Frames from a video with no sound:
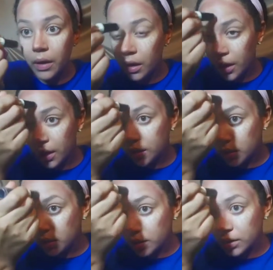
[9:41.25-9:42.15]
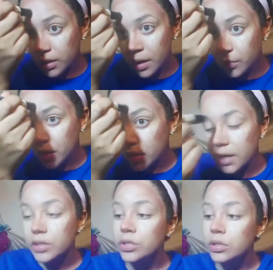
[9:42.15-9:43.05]
any camera that I
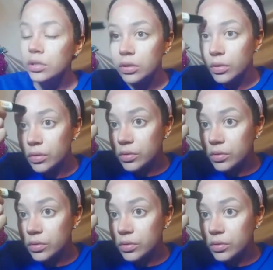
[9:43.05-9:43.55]
should use,